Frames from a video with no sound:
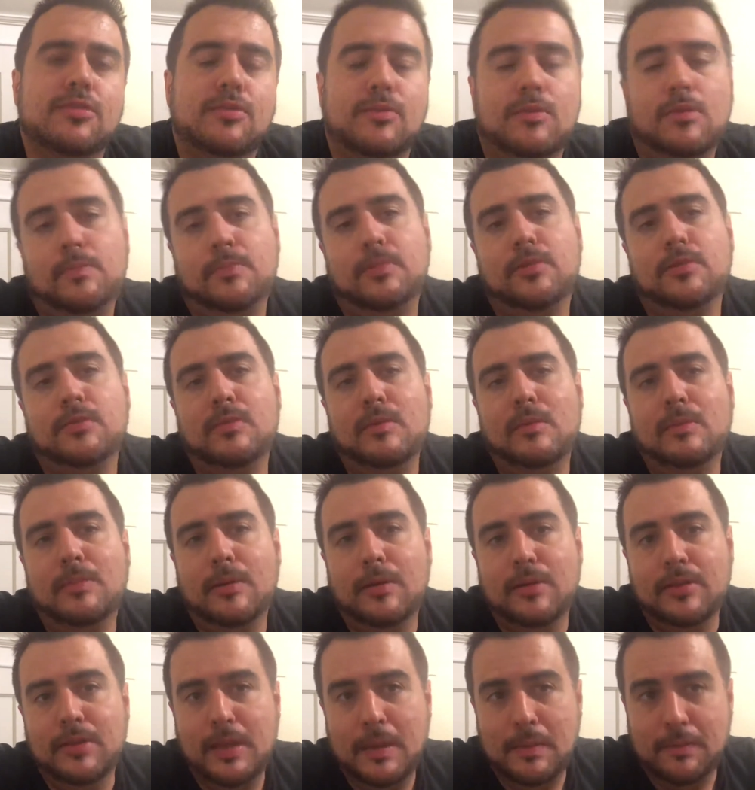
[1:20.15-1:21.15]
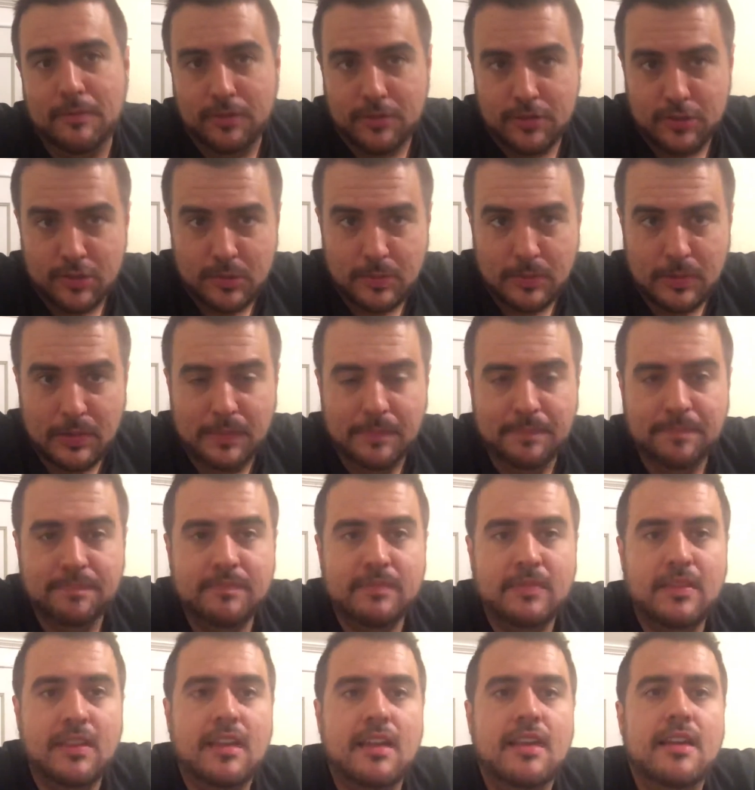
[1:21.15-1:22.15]
Well, Blue Moon probably came first, but
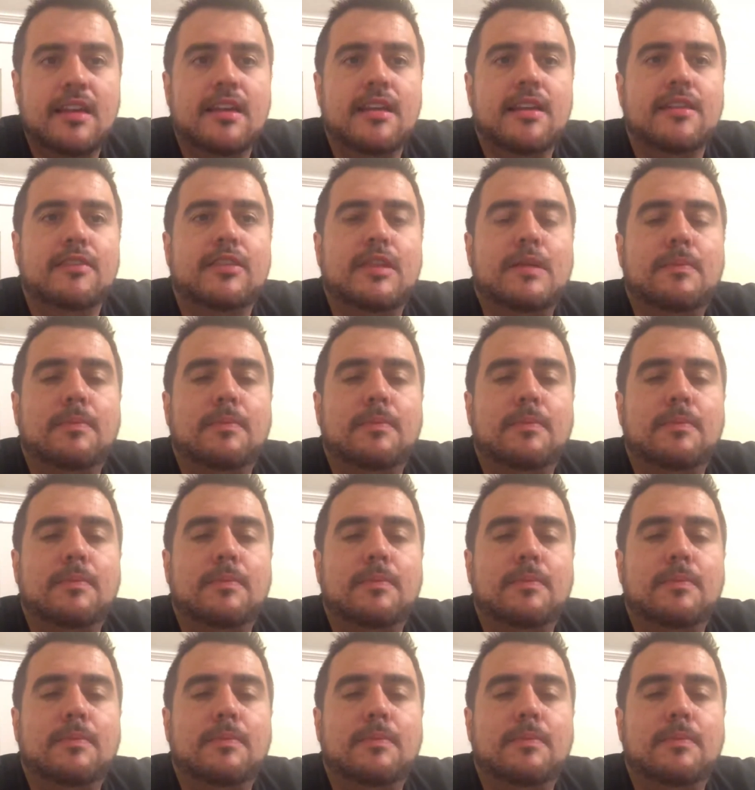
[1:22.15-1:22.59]
they